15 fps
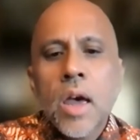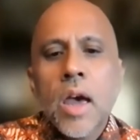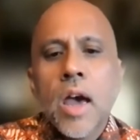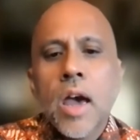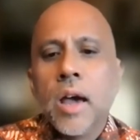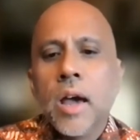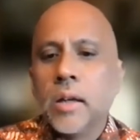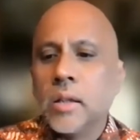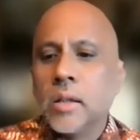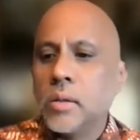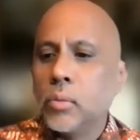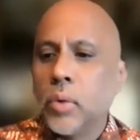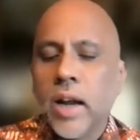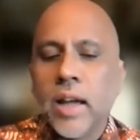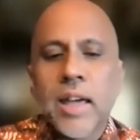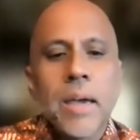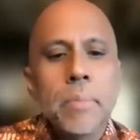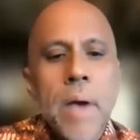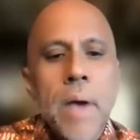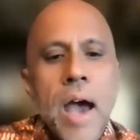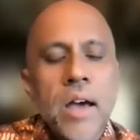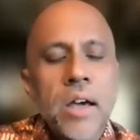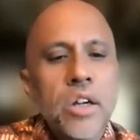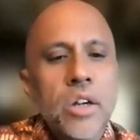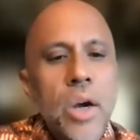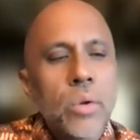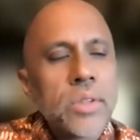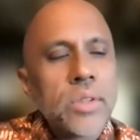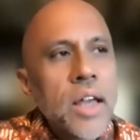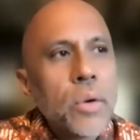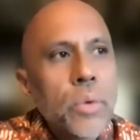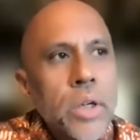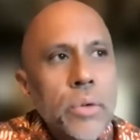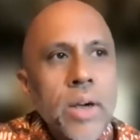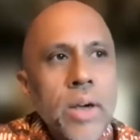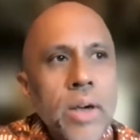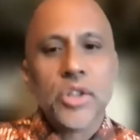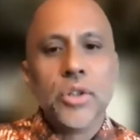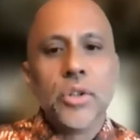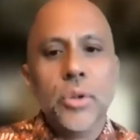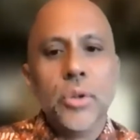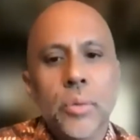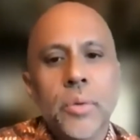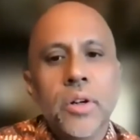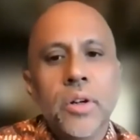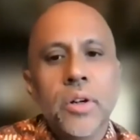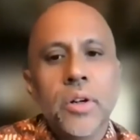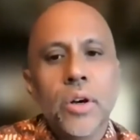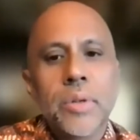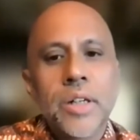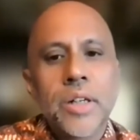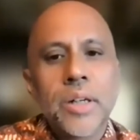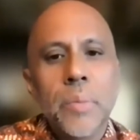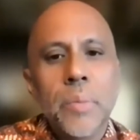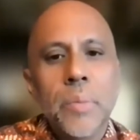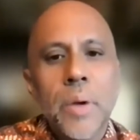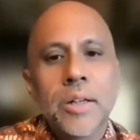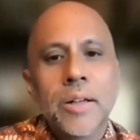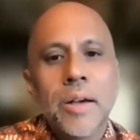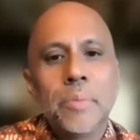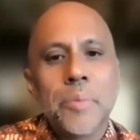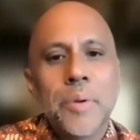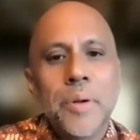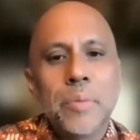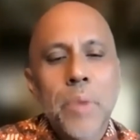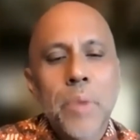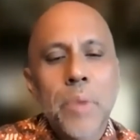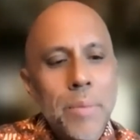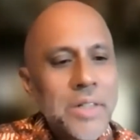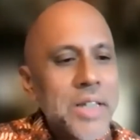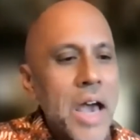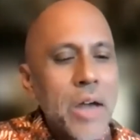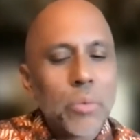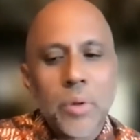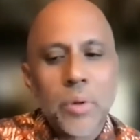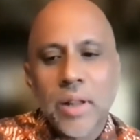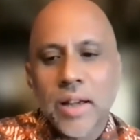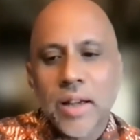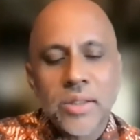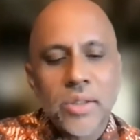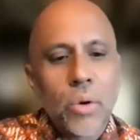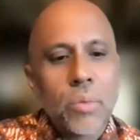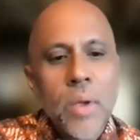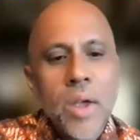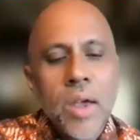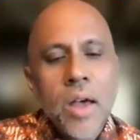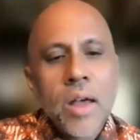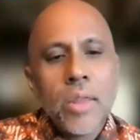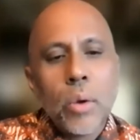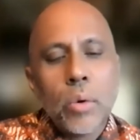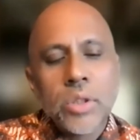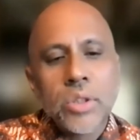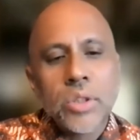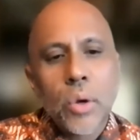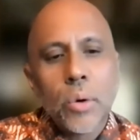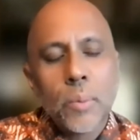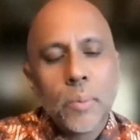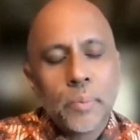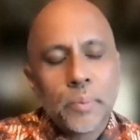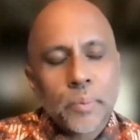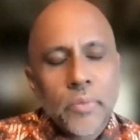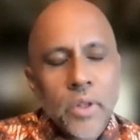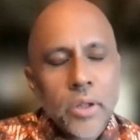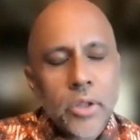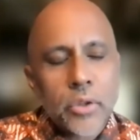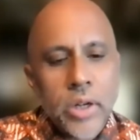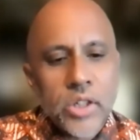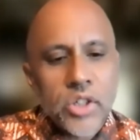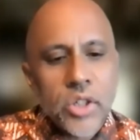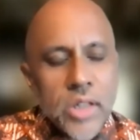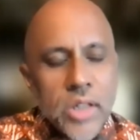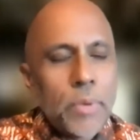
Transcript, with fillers: And when I came back here, I was like, what do I do? You know, I'm gonna, I'm gonna, um, mom and dad were like, so, they were so gracious.